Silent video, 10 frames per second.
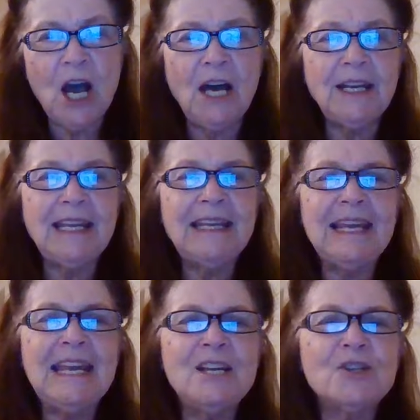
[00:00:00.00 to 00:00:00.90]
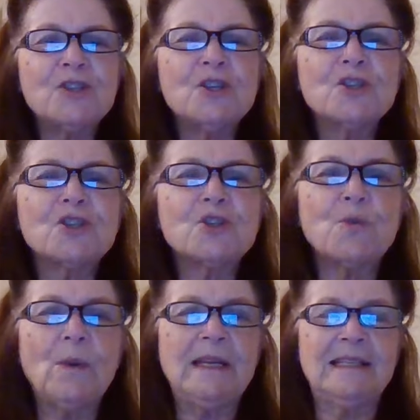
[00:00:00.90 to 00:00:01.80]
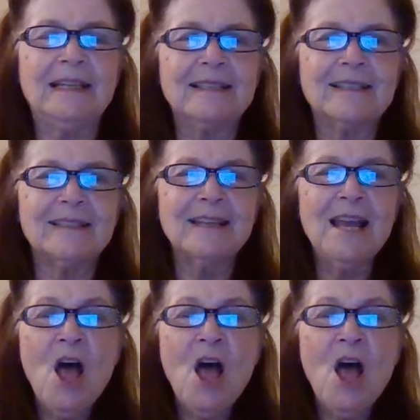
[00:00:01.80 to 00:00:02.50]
honey is sweetness.